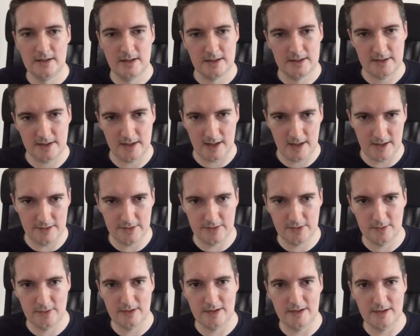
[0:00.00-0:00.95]
get
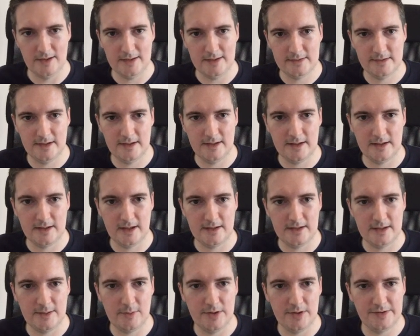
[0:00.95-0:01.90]
into the listing
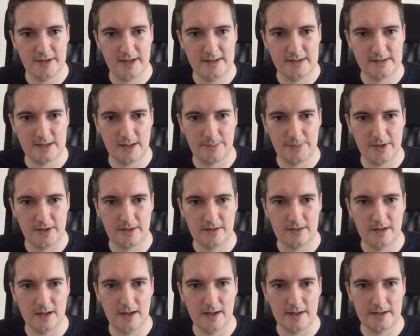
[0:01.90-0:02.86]
and they will say
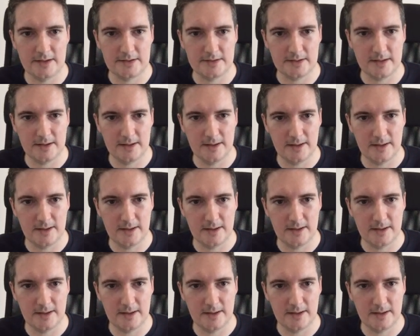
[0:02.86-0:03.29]
something like